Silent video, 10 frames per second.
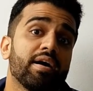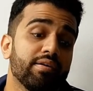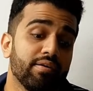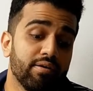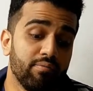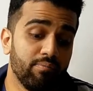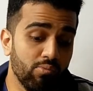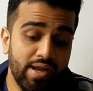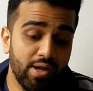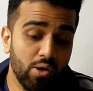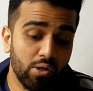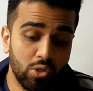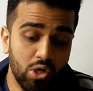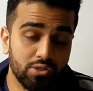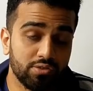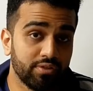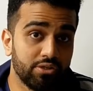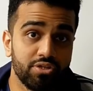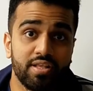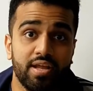I'd obeyed all the laws of the
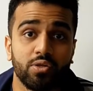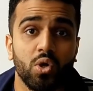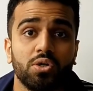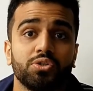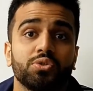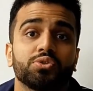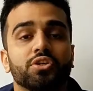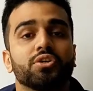countries gone to.